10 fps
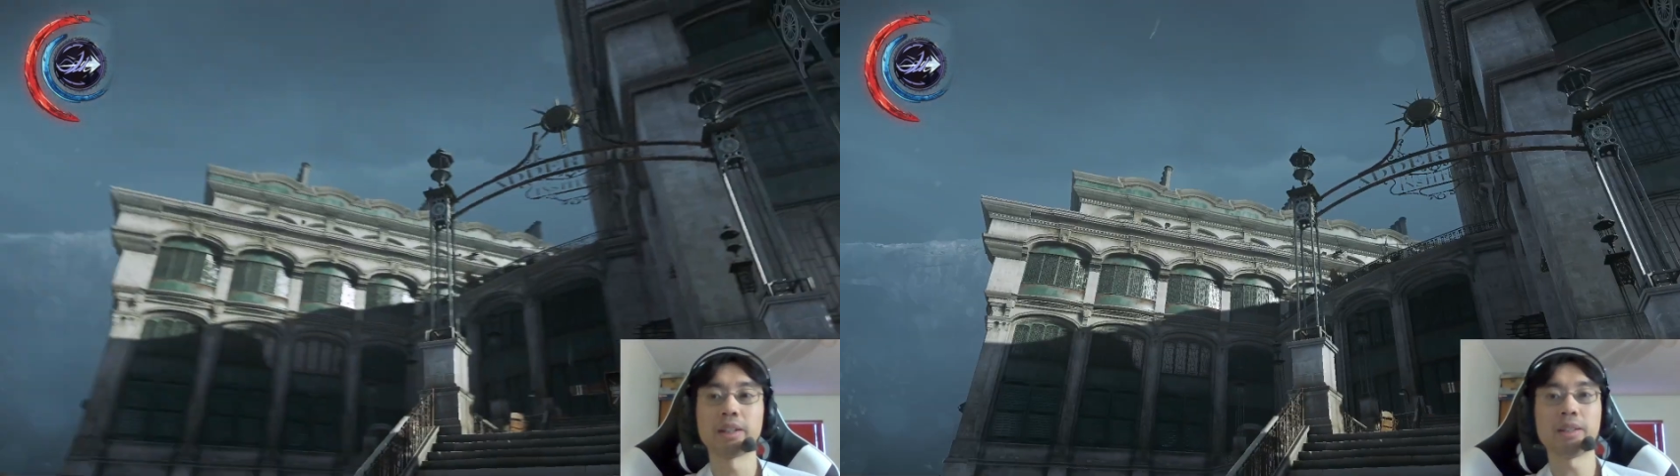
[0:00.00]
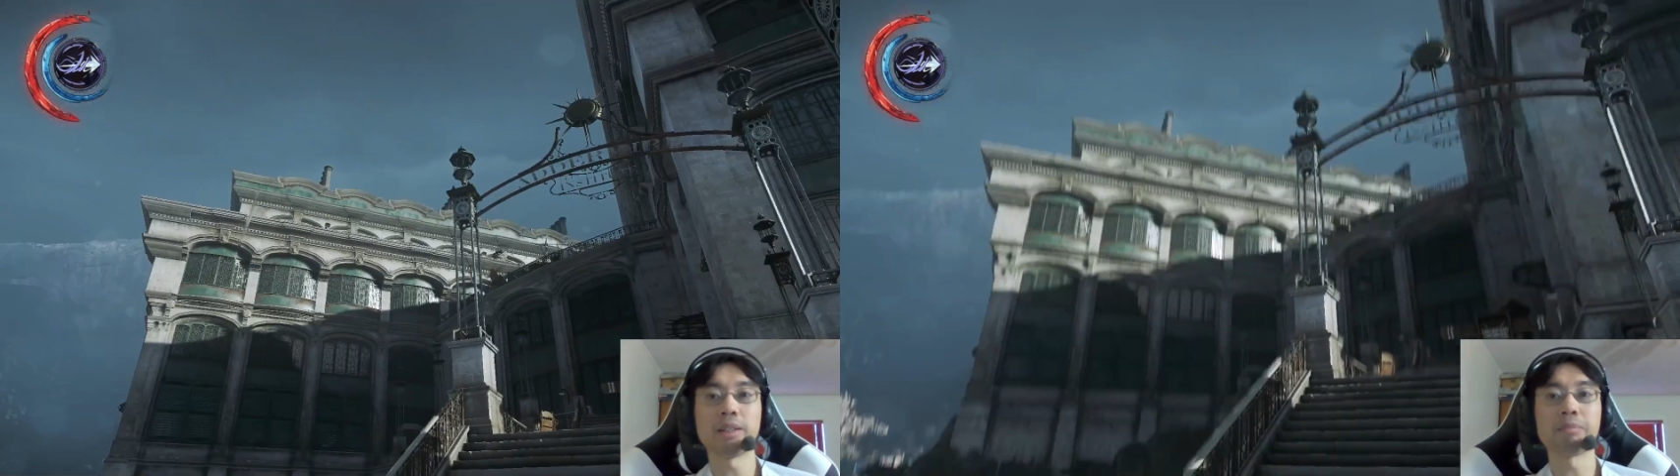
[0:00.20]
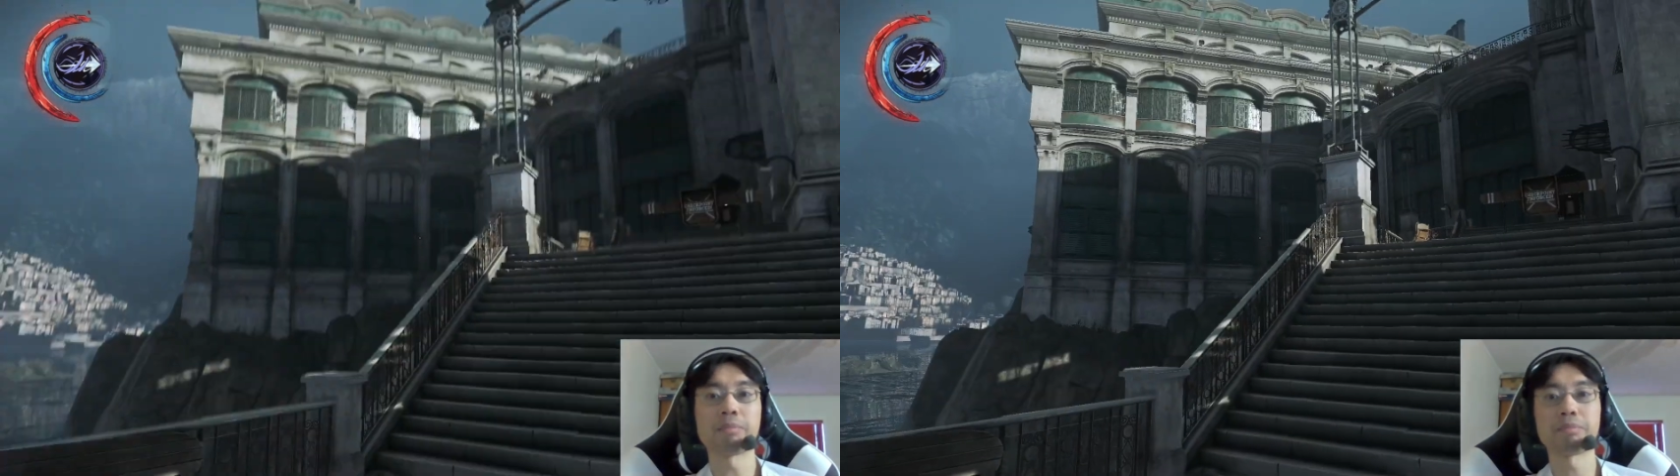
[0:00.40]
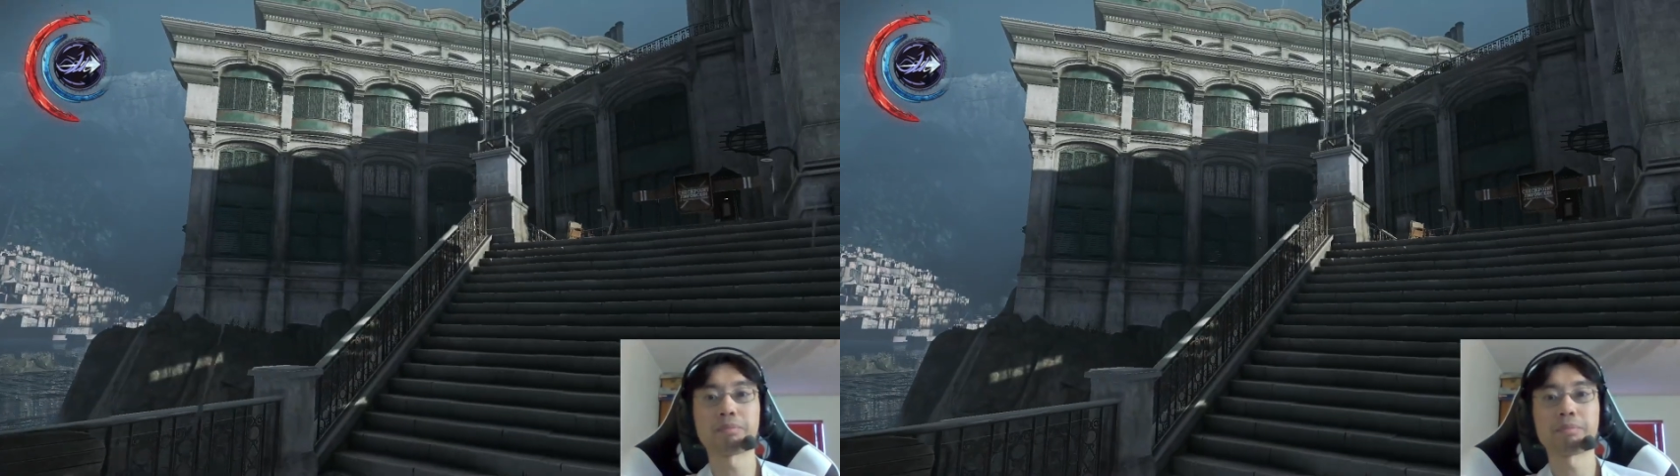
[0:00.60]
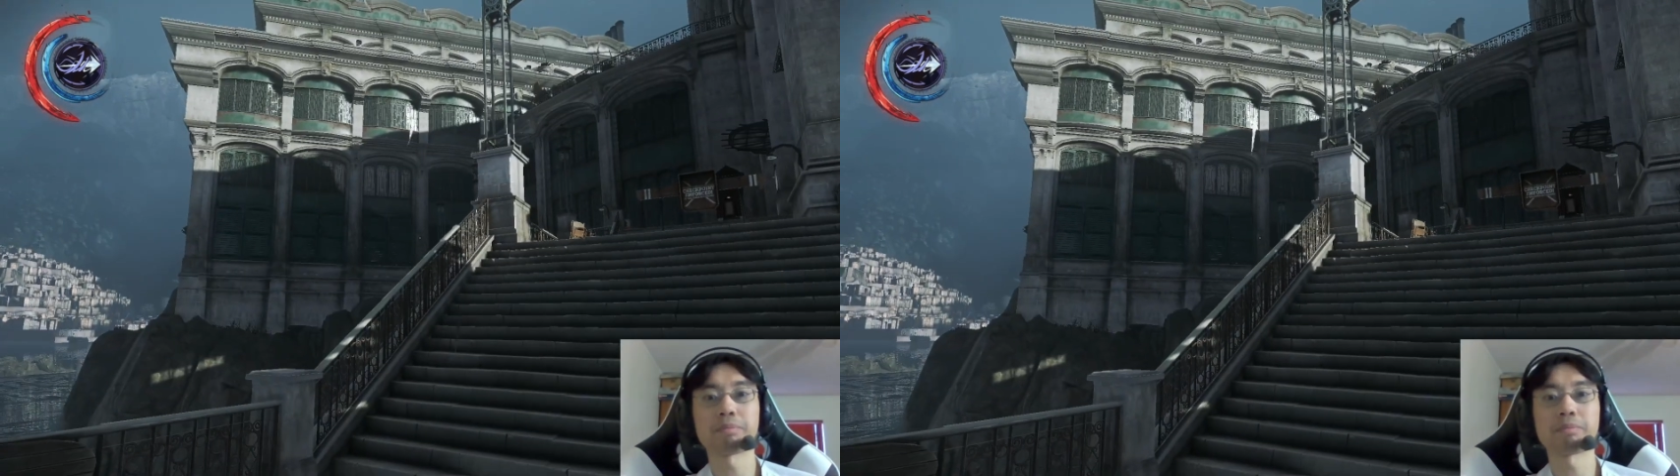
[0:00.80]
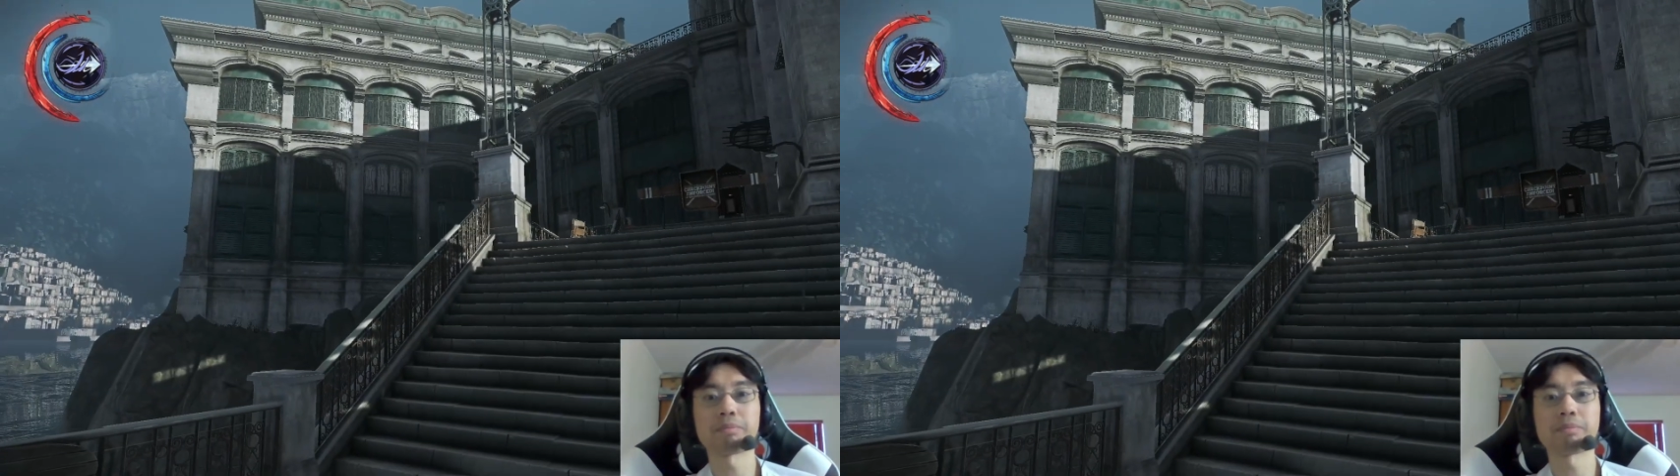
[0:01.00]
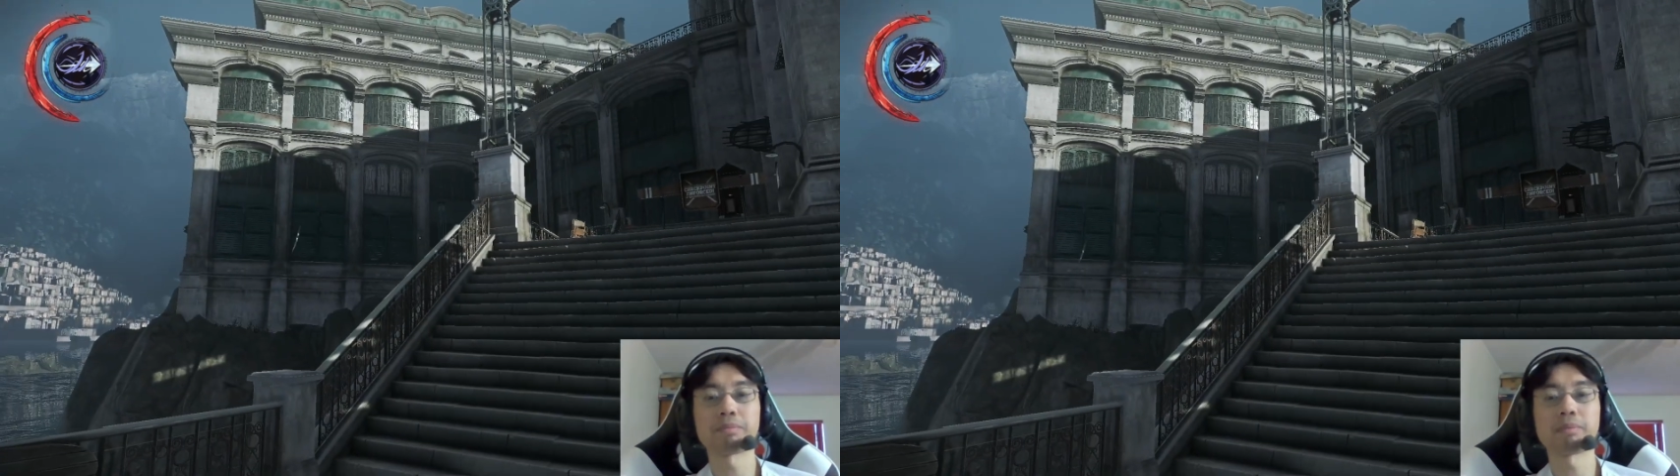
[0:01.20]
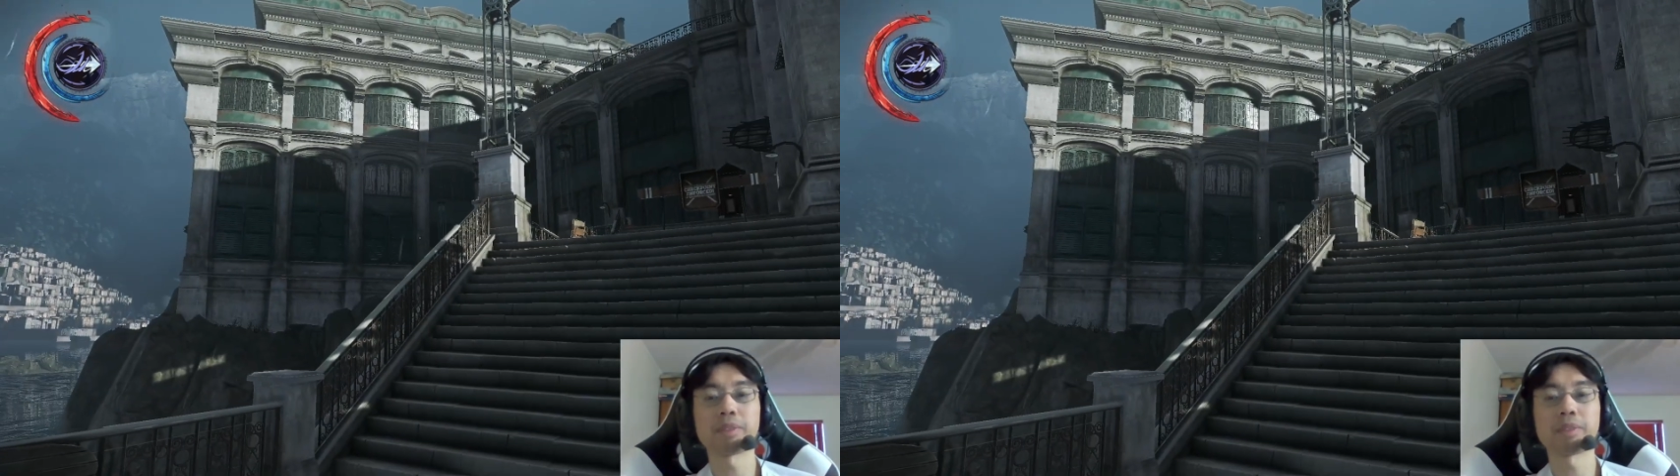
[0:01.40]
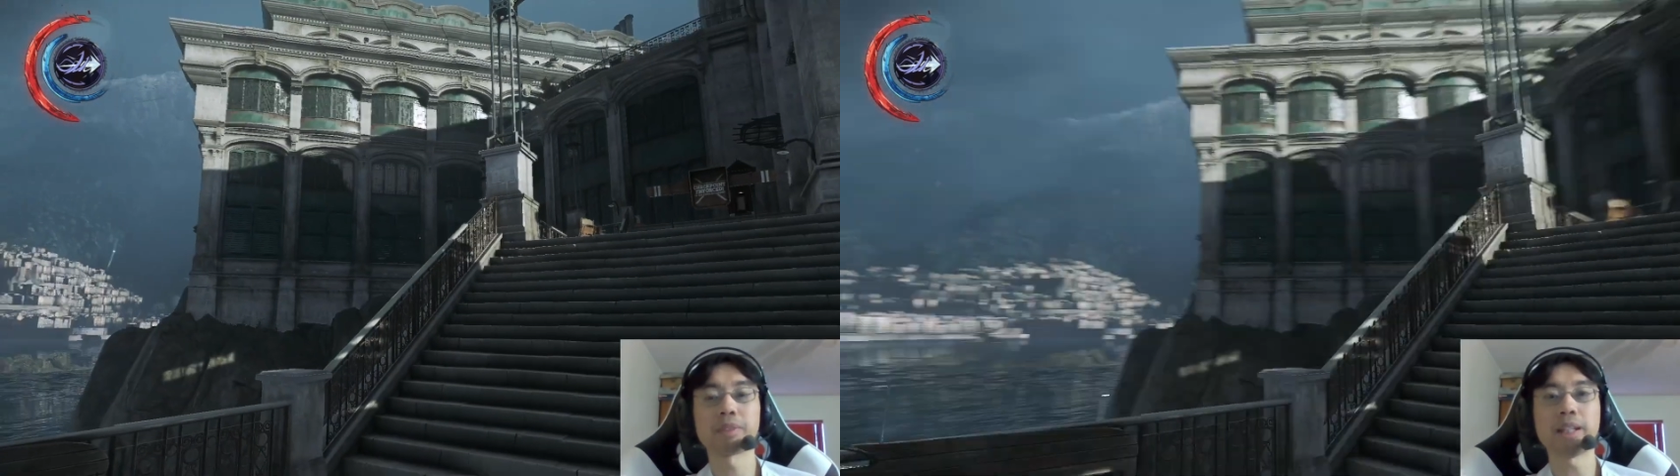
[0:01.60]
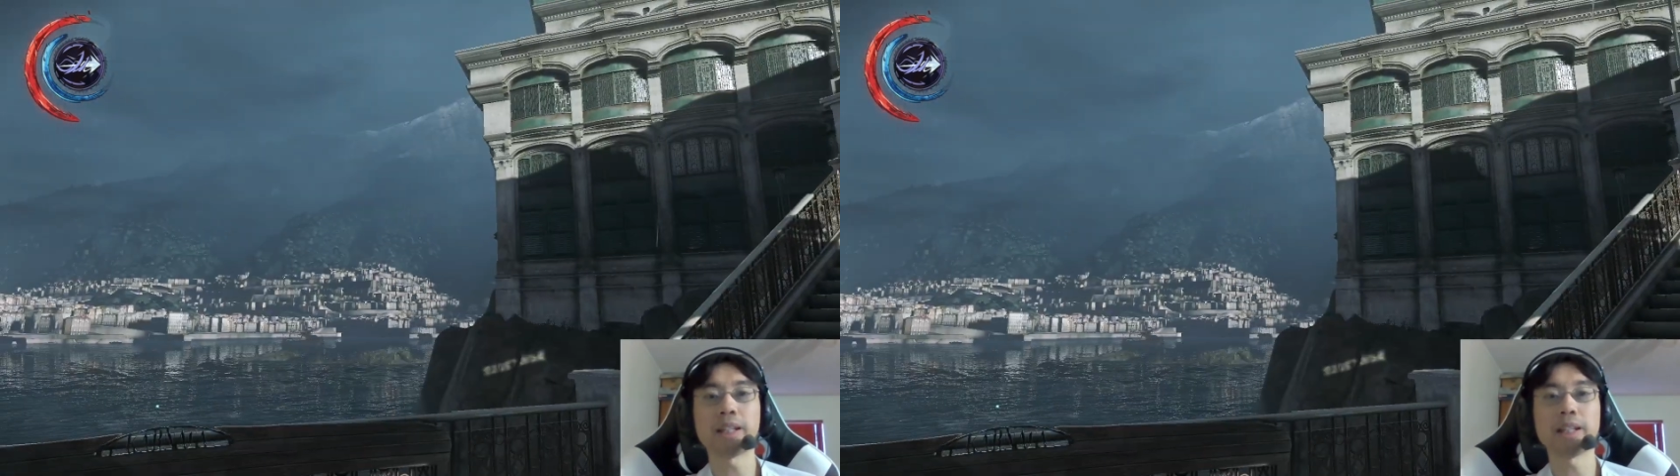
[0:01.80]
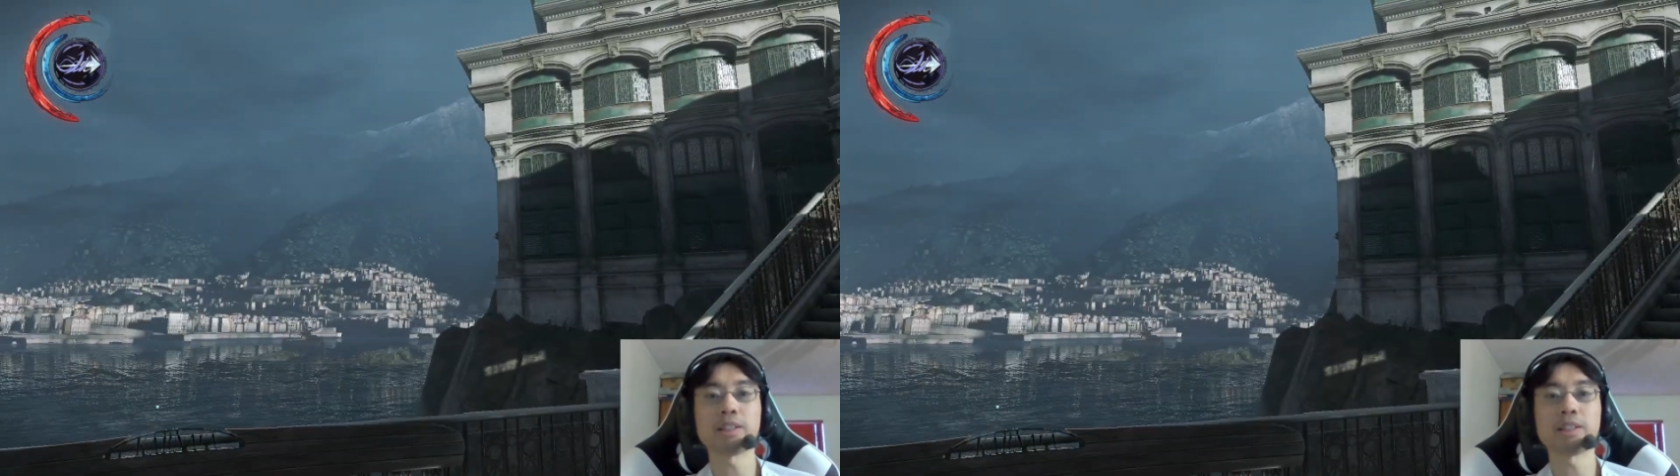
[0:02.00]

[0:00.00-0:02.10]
And